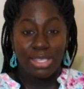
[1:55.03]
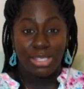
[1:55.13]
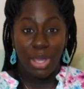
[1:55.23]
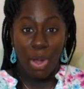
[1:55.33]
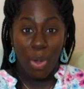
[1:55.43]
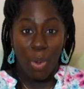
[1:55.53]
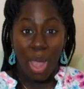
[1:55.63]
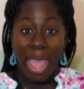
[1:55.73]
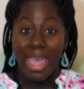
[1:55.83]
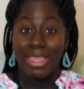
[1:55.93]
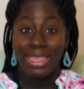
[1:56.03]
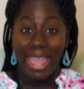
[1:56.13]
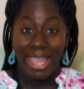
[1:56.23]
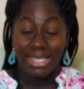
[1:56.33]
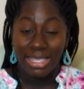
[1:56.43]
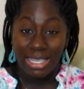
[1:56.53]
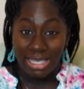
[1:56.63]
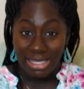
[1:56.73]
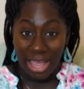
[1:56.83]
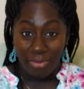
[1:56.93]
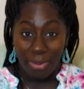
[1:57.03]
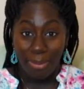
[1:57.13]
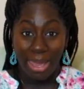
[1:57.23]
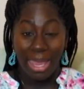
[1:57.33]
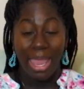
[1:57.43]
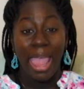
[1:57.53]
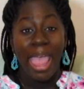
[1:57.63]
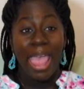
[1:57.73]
So that is a good sign for me.